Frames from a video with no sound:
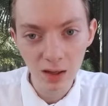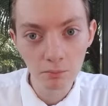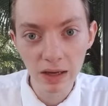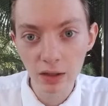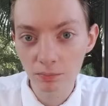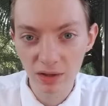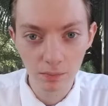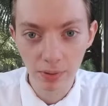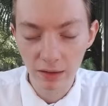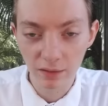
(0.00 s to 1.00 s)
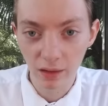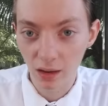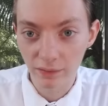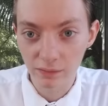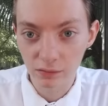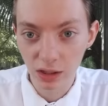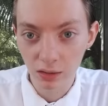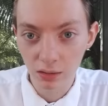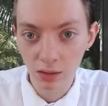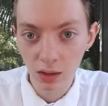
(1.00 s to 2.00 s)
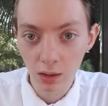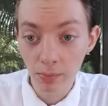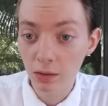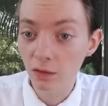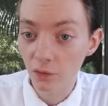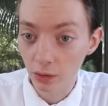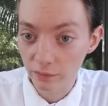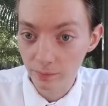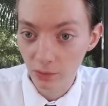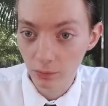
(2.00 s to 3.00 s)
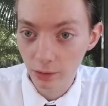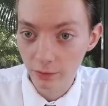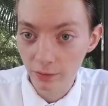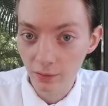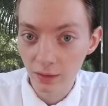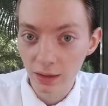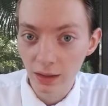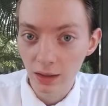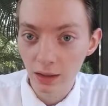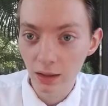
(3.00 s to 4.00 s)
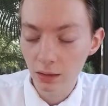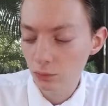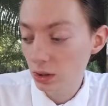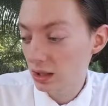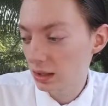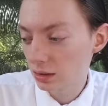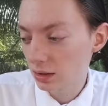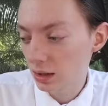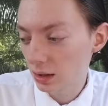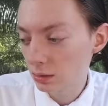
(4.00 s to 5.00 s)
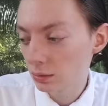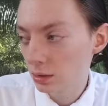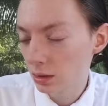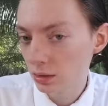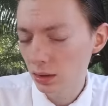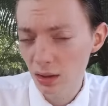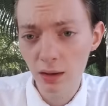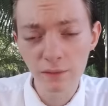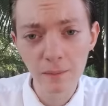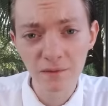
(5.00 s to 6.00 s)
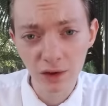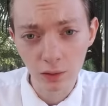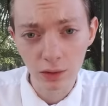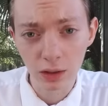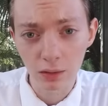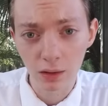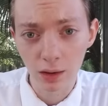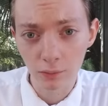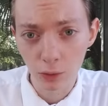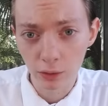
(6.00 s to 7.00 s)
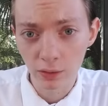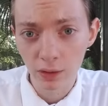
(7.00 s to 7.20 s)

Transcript: Might not be the best thing I've ever eaten, but it's far from the worst. Uh, and would I get it again? Yeah, if I'm feeling it, I would.